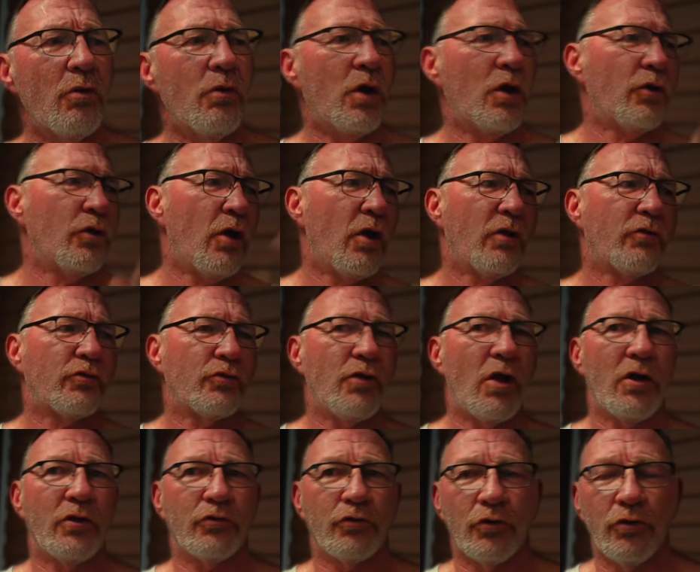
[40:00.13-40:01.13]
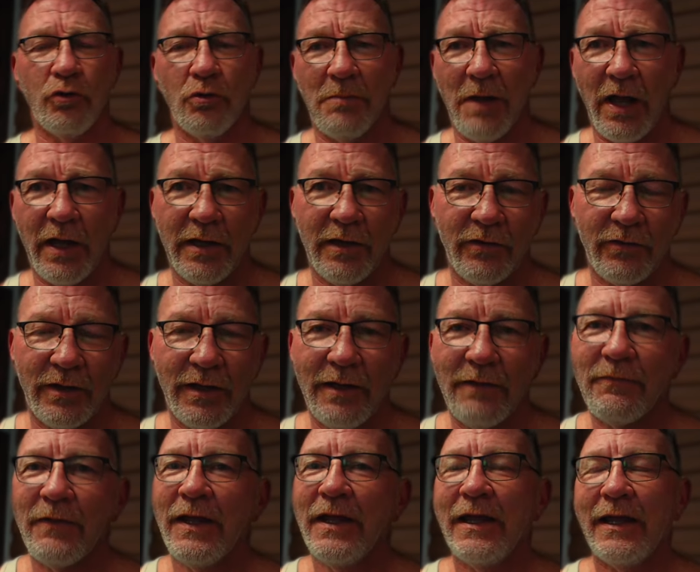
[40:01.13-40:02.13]
well, that's not true. Mine
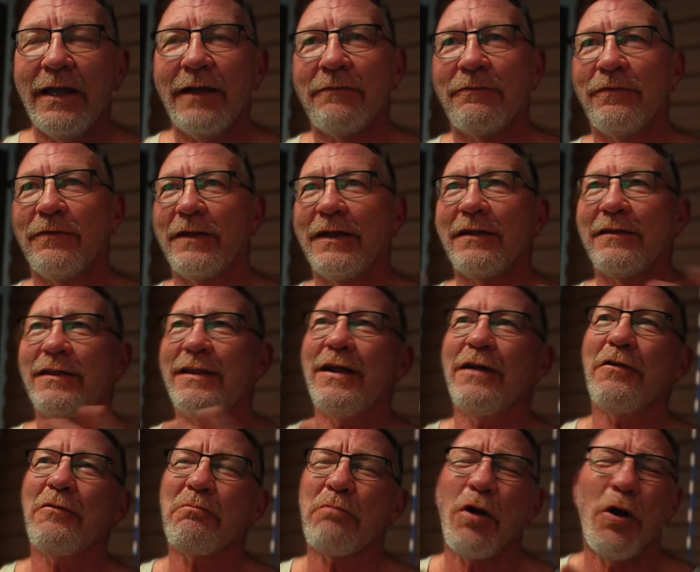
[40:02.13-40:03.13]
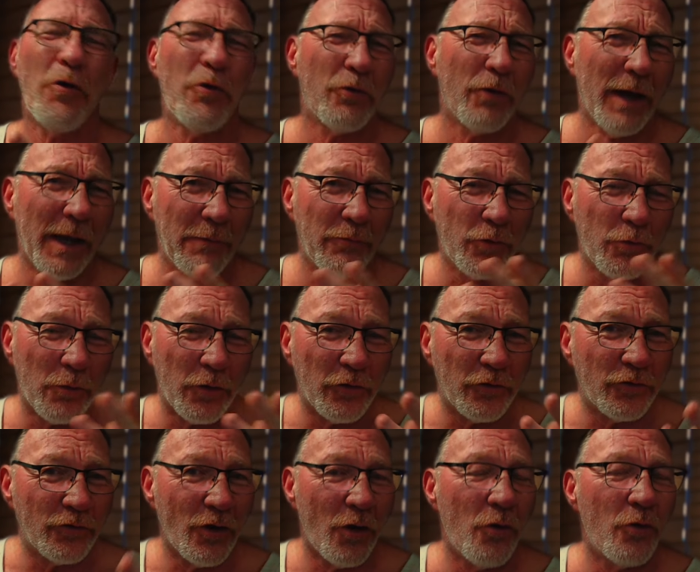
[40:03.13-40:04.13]
is, if their programs were
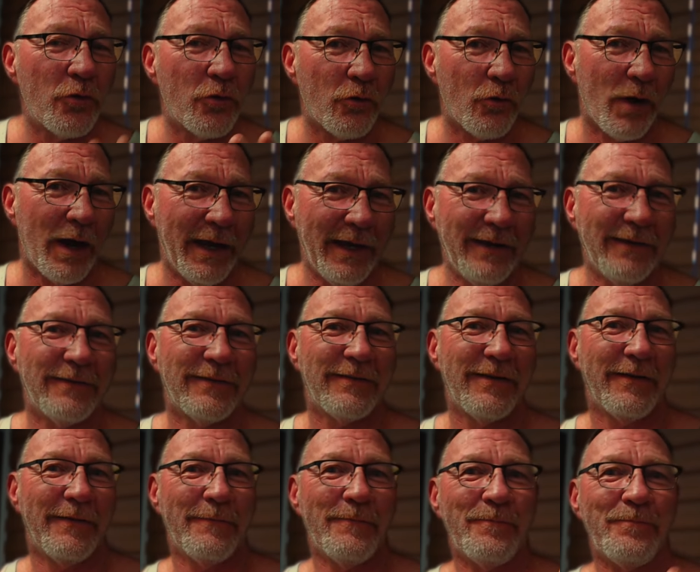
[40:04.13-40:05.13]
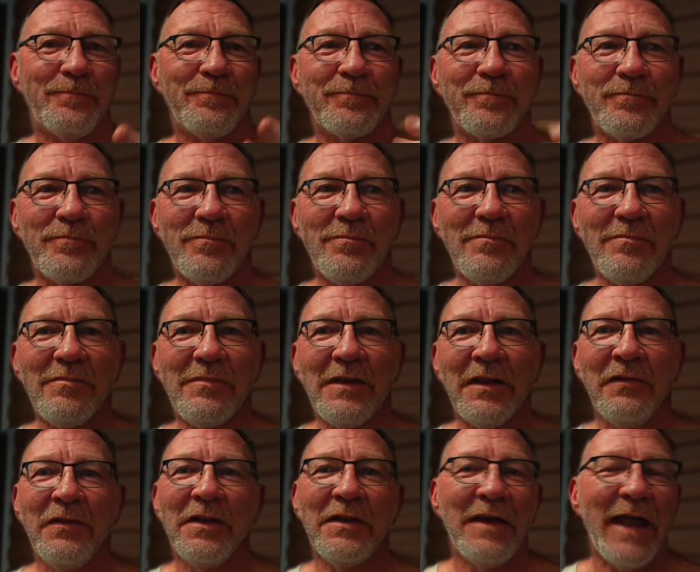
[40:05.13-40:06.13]
so great,
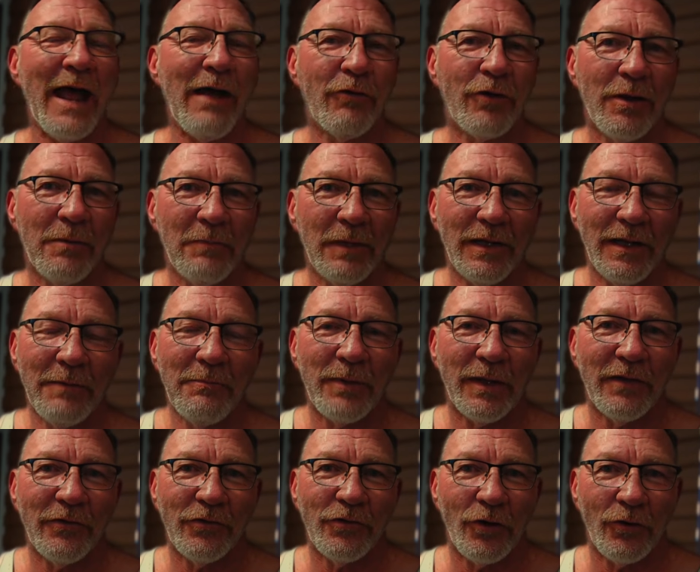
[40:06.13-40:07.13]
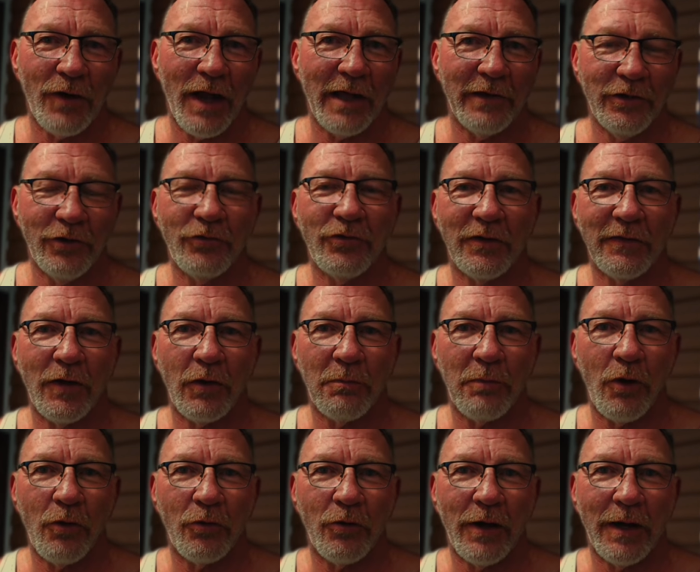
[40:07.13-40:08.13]
then how come Olympians are not using their
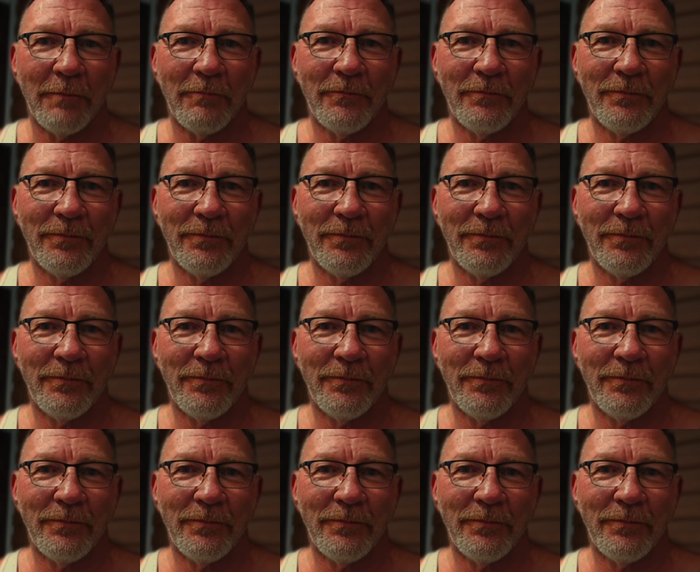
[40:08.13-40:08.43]
program?